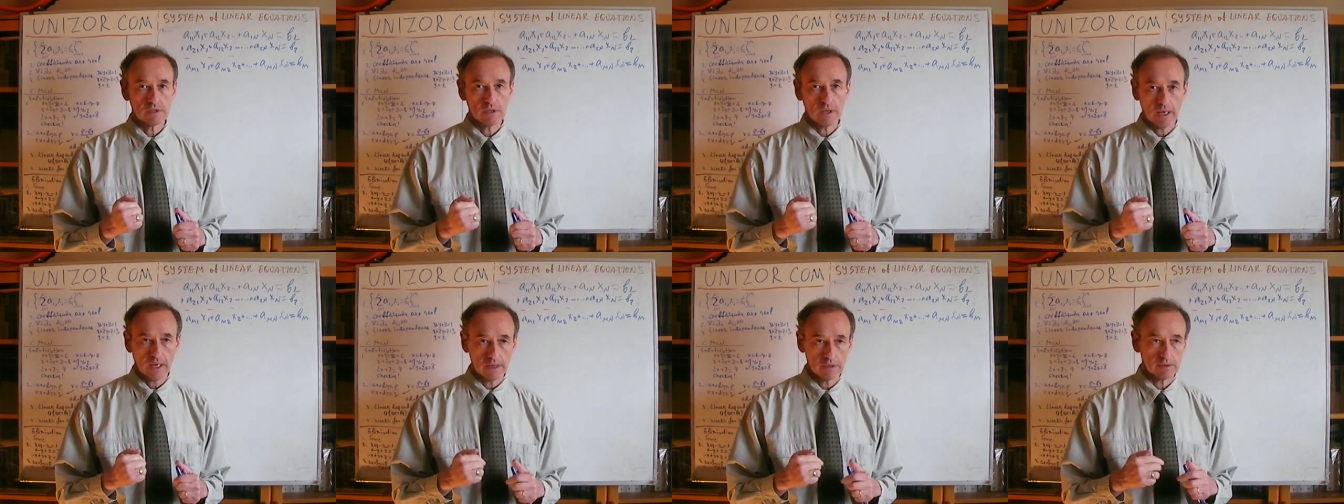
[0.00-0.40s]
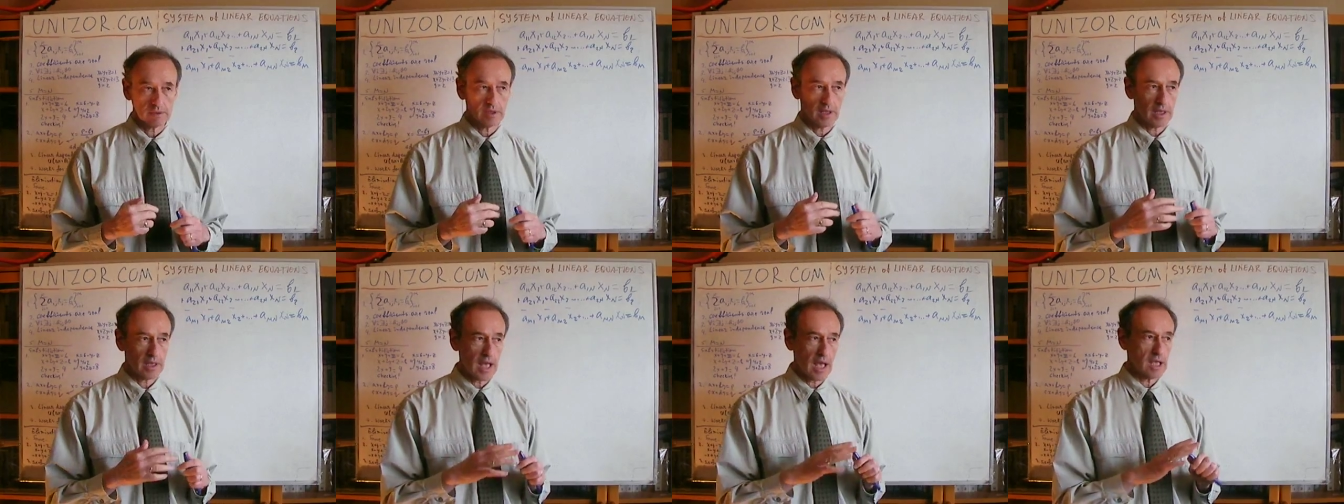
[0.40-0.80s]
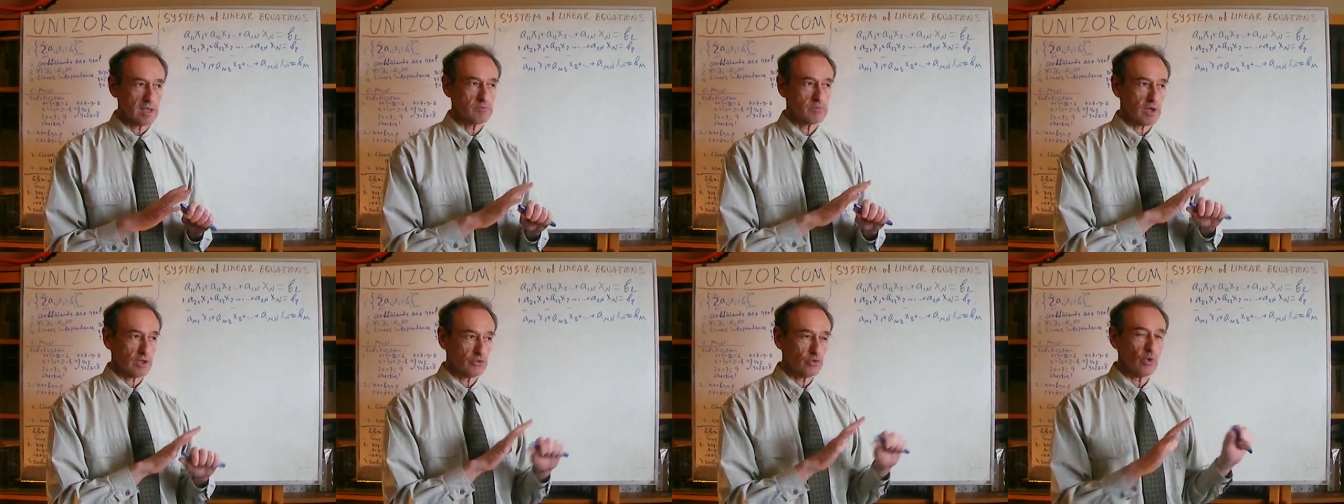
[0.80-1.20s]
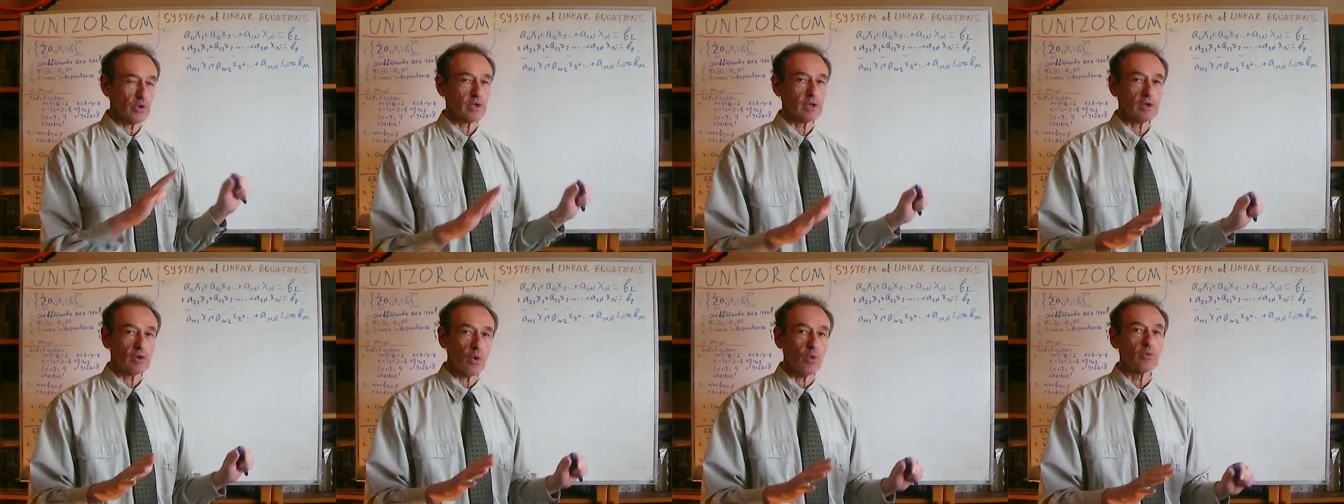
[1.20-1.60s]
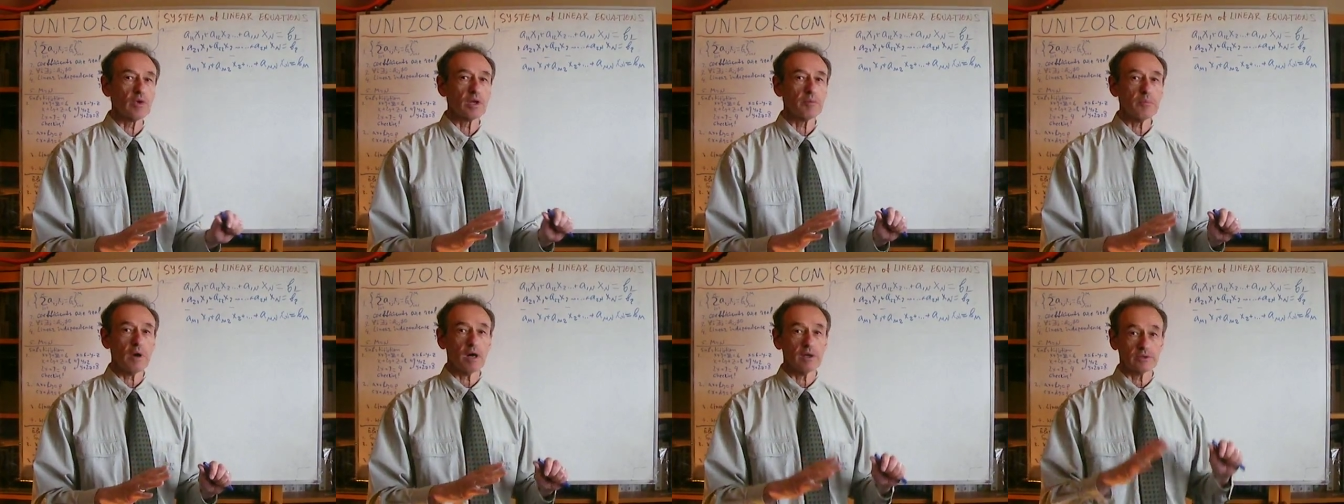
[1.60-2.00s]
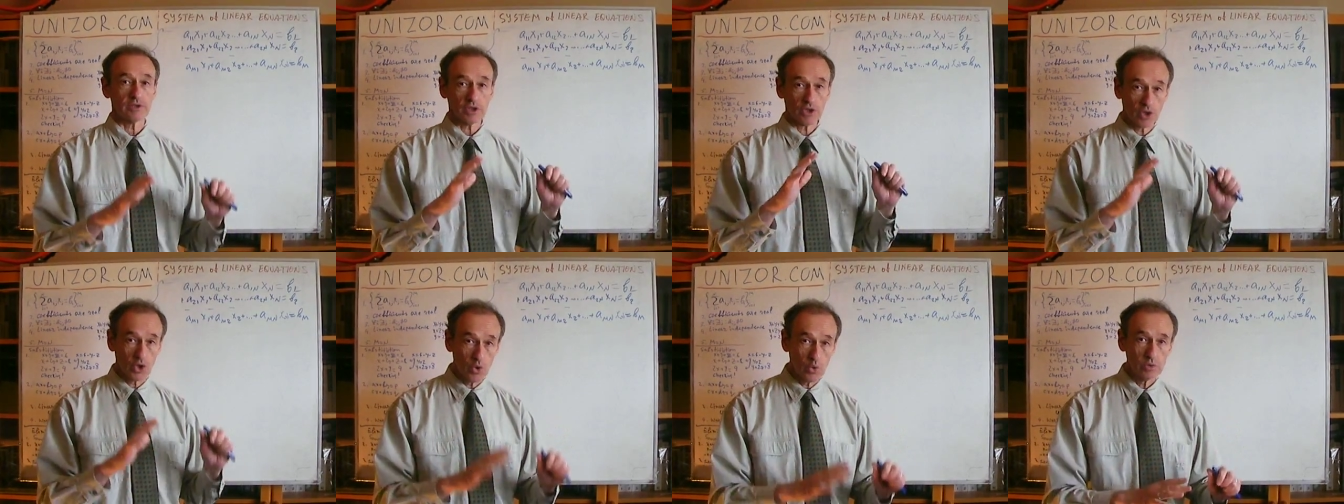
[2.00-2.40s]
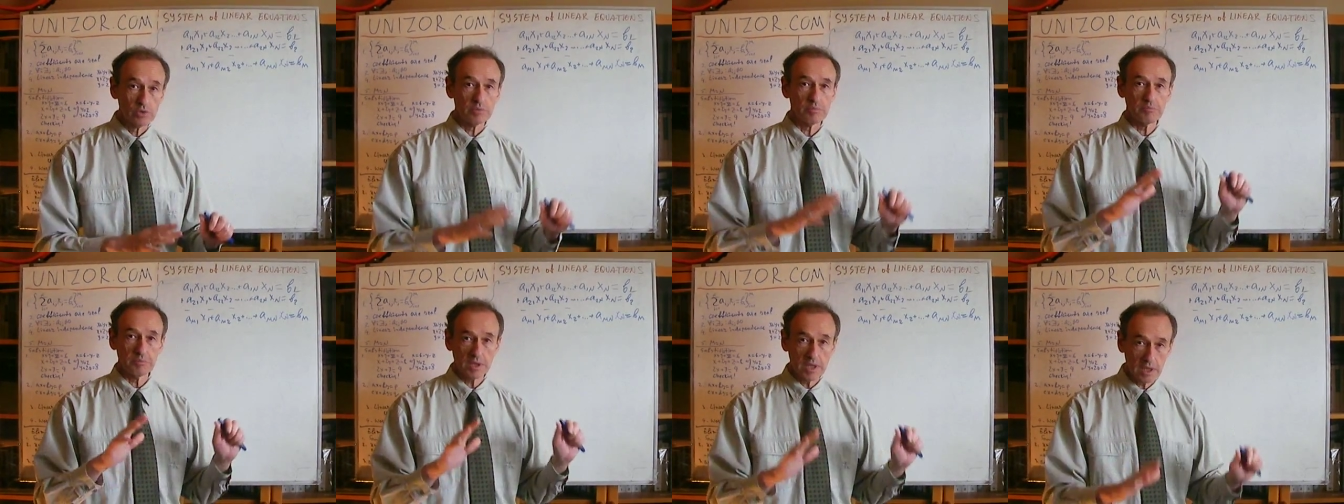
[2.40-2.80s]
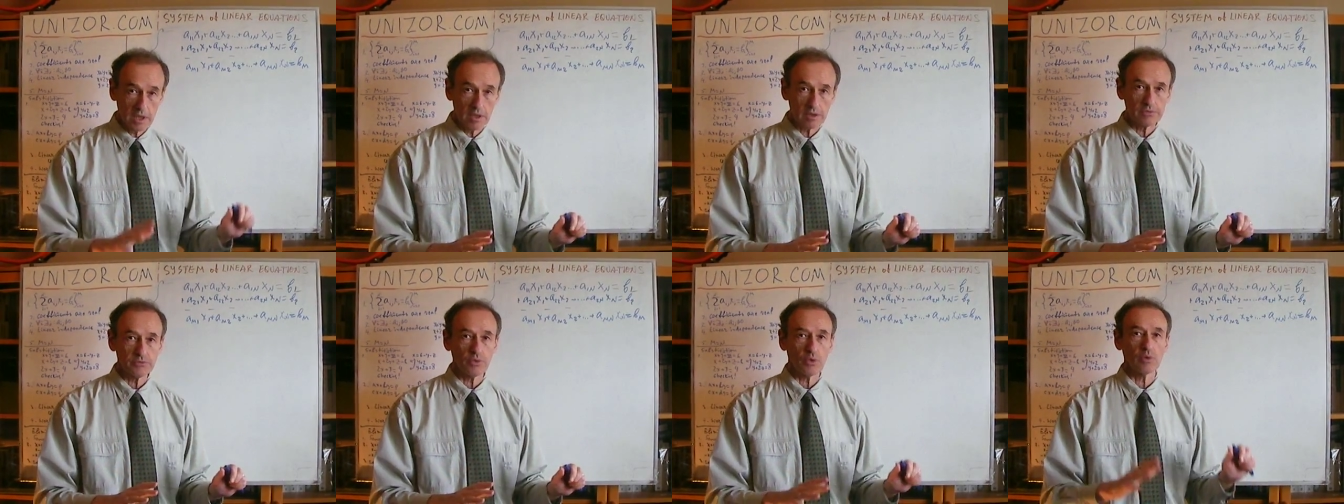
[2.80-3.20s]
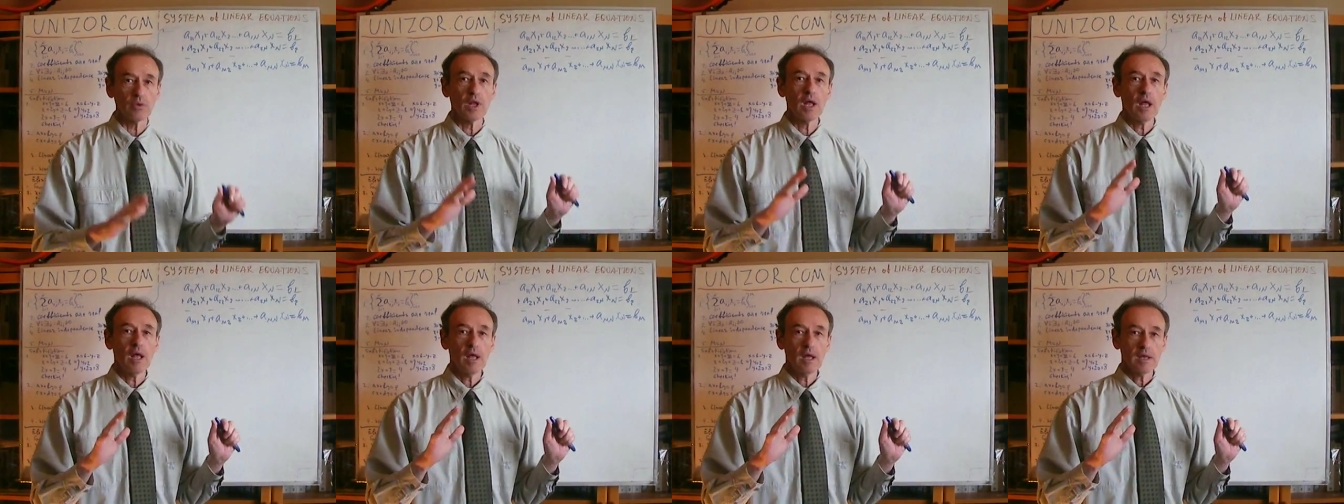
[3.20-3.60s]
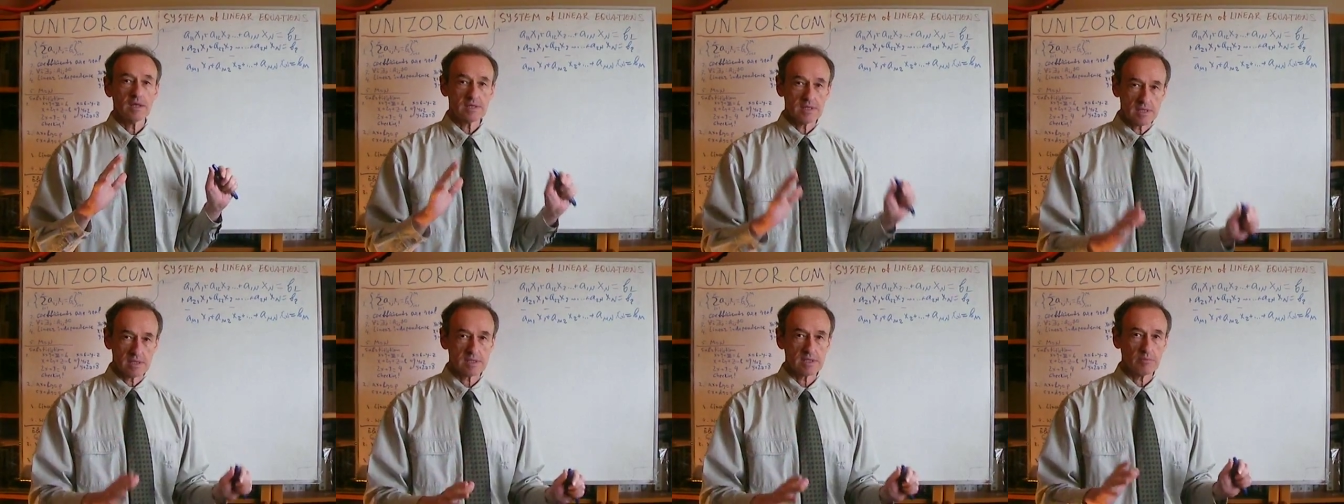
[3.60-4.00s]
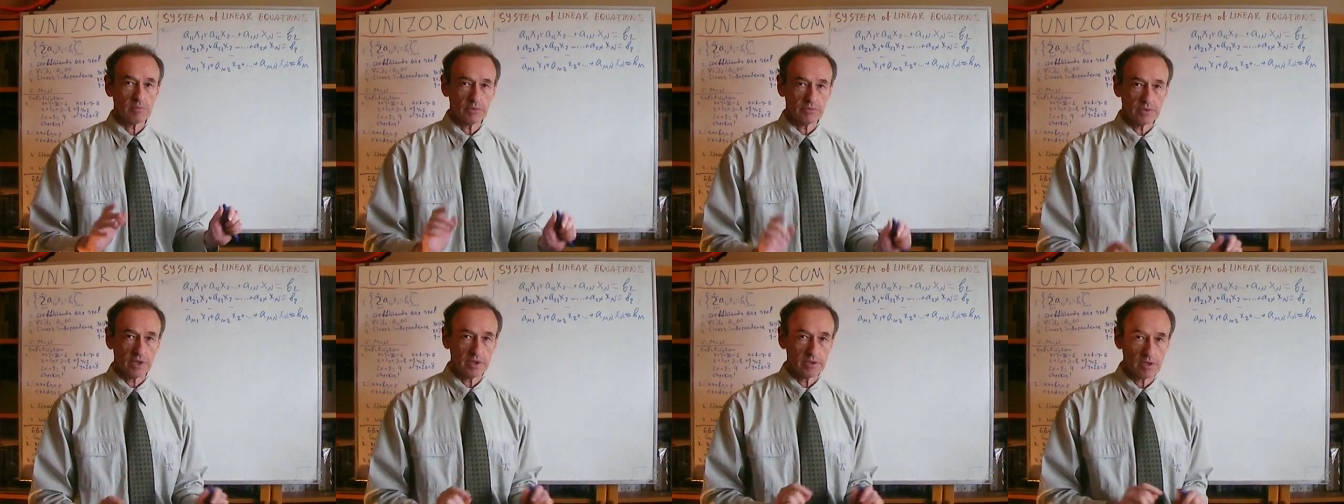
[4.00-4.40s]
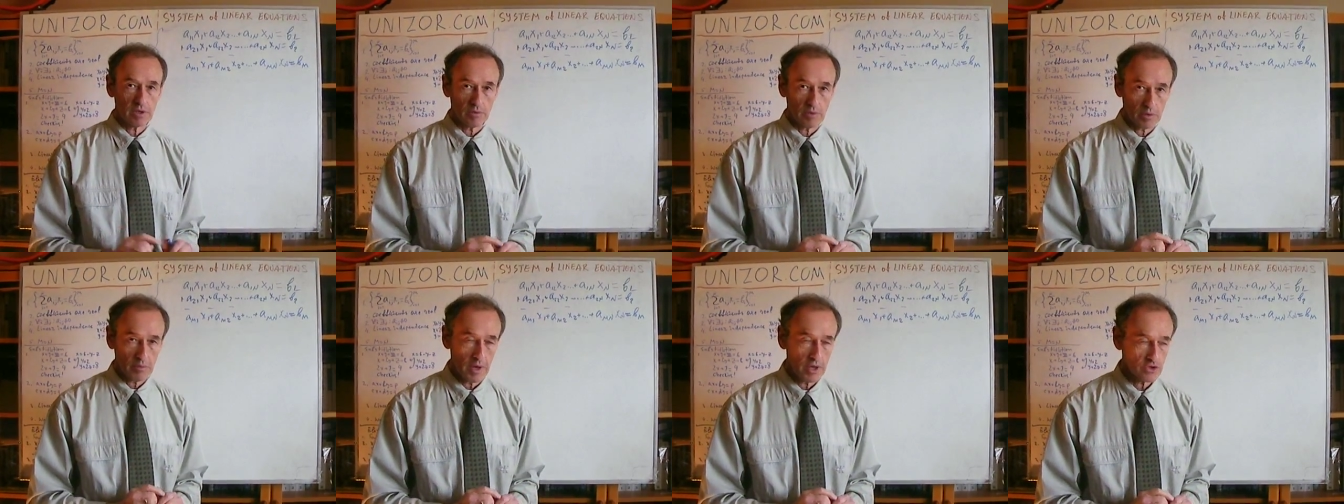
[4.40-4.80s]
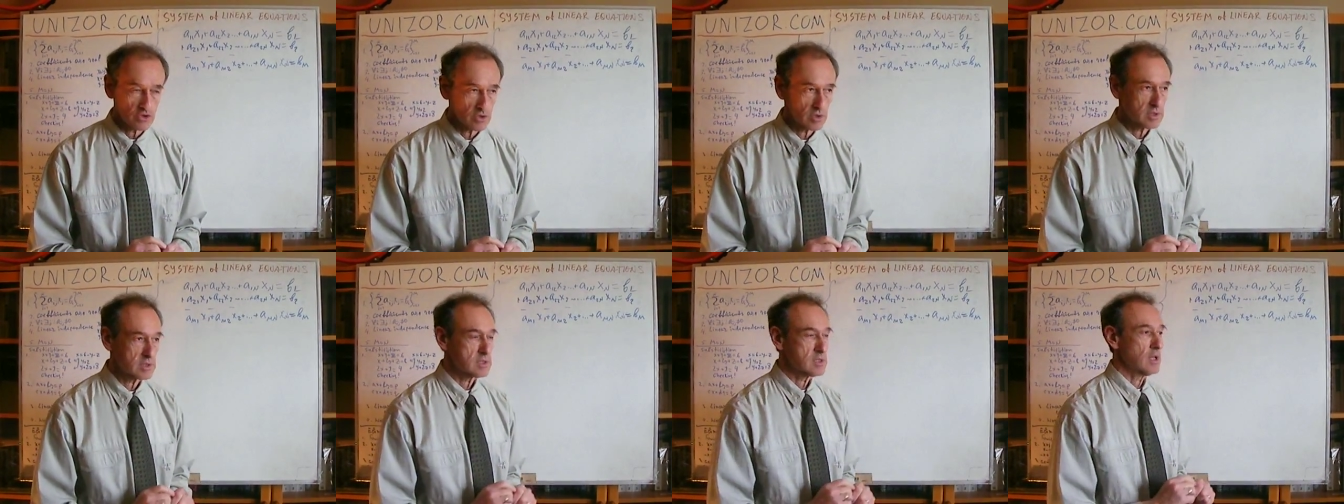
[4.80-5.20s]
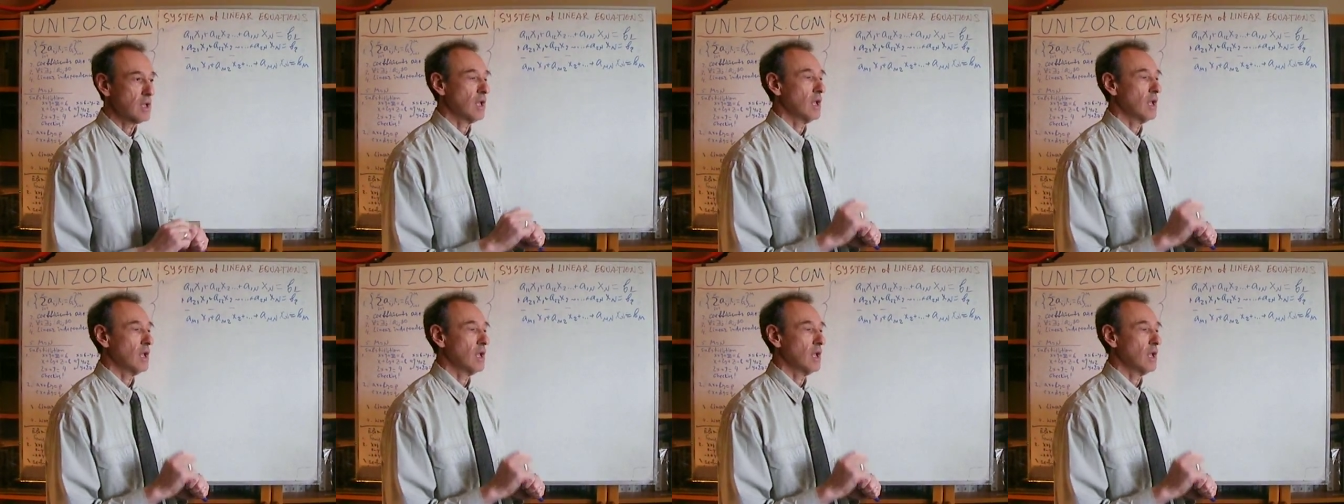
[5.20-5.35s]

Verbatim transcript: and again, we're talking only about good, meaningful system of linear equations.